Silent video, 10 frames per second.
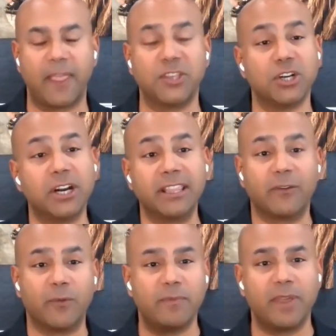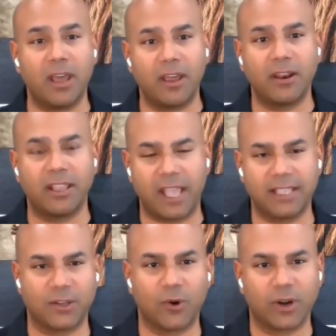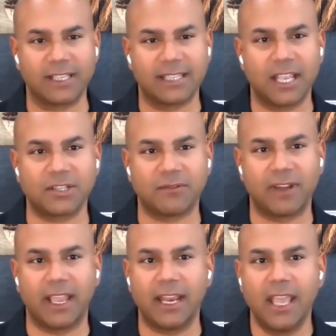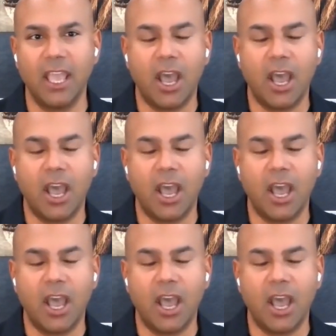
and the journey that we've been on as an organization, right?